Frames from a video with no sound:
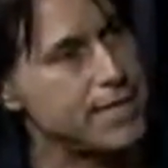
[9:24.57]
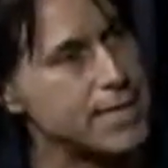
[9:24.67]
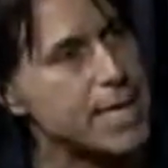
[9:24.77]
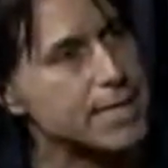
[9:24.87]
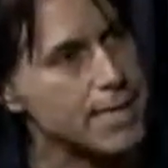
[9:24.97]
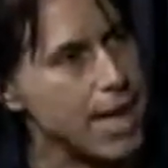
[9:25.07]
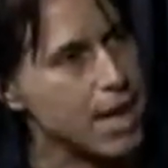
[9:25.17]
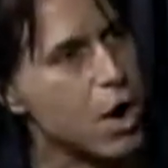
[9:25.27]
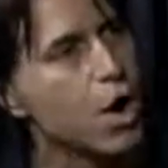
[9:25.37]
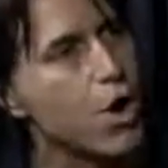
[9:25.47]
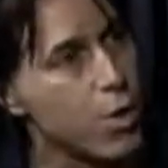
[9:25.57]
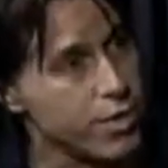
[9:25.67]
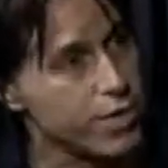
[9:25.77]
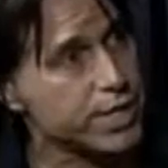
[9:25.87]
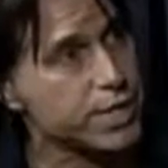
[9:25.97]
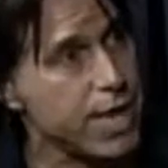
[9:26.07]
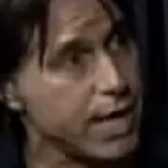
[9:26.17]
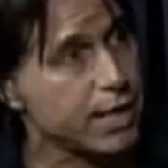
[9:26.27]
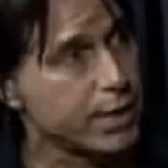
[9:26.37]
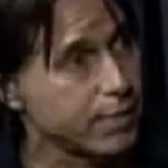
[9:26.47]
TSA are onerous
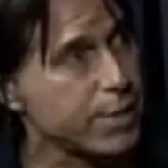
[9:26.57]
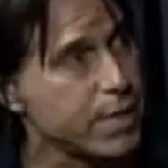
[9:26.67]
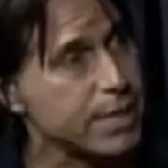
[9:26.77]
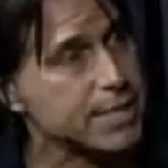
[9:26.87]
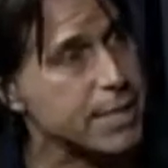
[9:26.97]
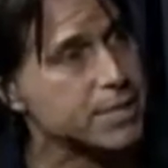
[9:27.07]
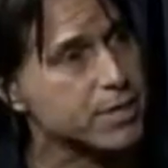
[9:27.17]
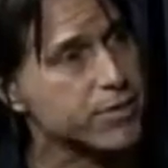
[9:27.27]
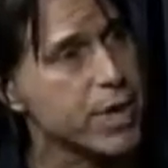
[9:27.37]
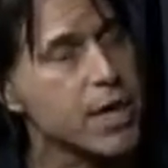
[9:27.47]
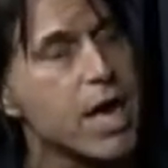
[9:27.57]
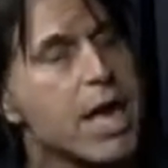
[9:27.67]
and a little bit excessive, right?